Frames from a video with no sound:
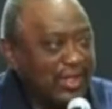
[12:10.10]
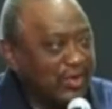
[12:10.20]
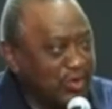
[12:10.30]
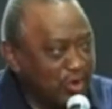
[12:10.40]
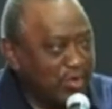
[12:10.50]

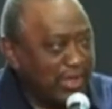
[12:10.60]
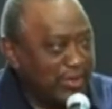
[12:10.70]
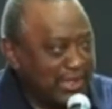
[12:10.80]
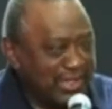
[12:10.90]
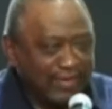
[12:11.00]
that nobody
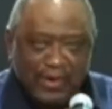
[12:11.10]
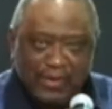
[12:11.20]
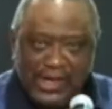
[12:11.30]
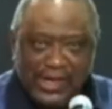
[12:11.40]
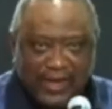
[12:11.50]
was ever
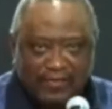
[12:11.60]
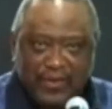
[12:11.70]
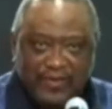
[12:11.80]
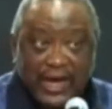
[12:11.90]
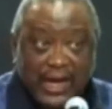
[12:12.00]
really left
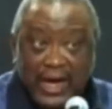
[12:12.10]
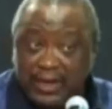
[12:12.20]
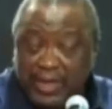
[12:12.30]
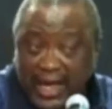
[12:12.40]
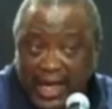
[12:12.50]

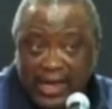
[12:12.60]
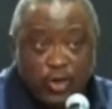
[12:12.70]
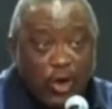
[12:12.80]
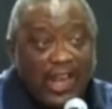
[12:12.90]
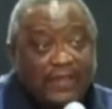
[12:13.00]
behind
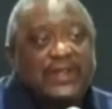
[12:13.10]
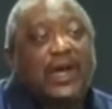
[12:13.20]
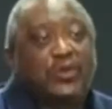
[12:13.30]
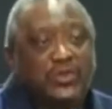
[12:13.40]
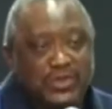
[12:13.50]
or left
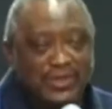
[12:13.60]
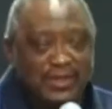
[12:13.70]
out.